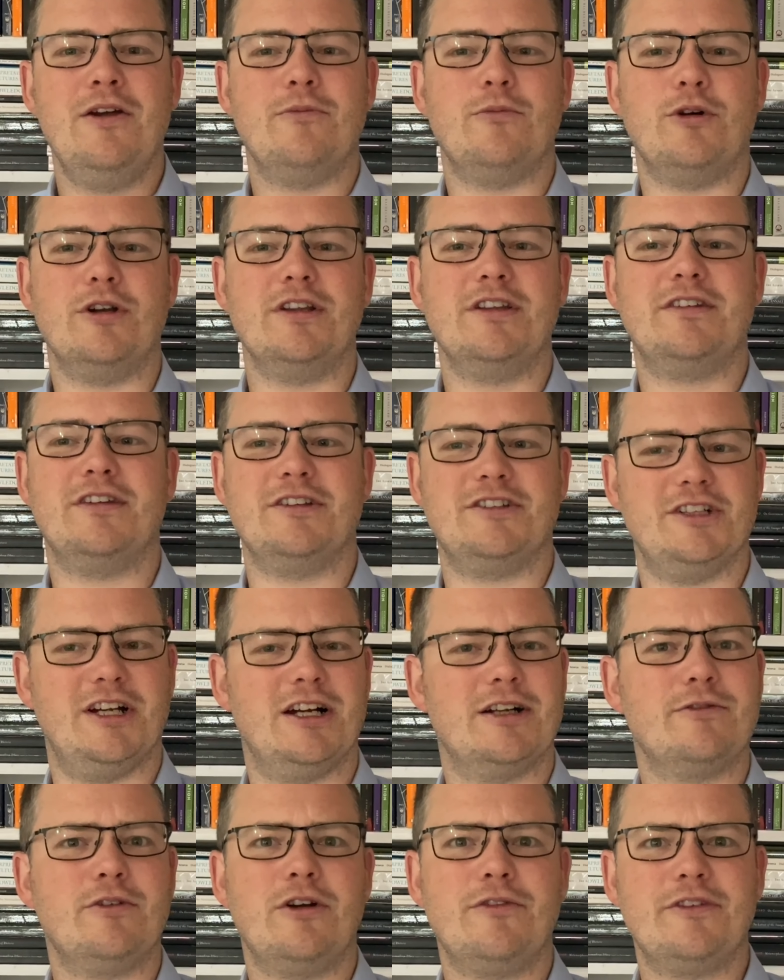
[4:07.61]
What is the
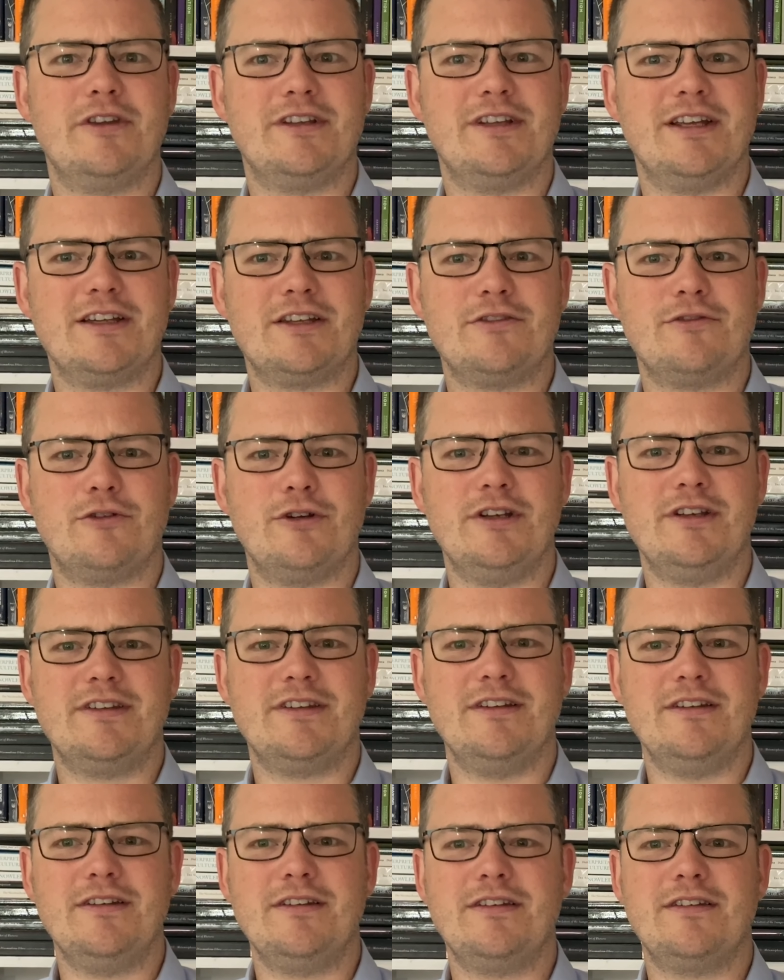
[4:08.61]
genre of the text, for
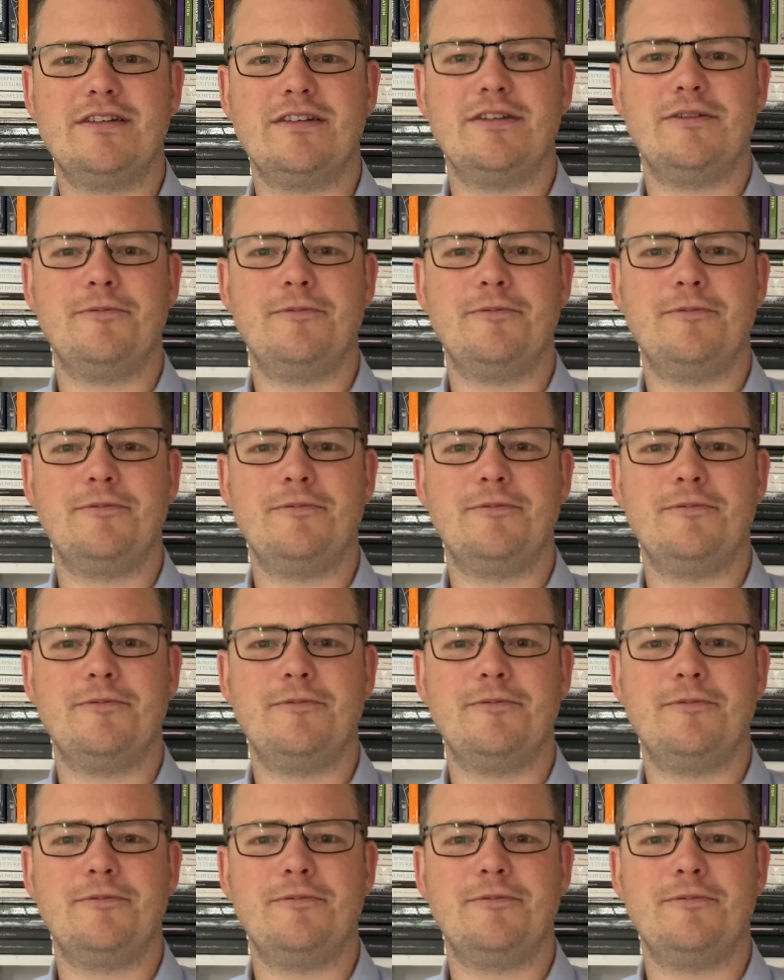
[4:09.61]
instance?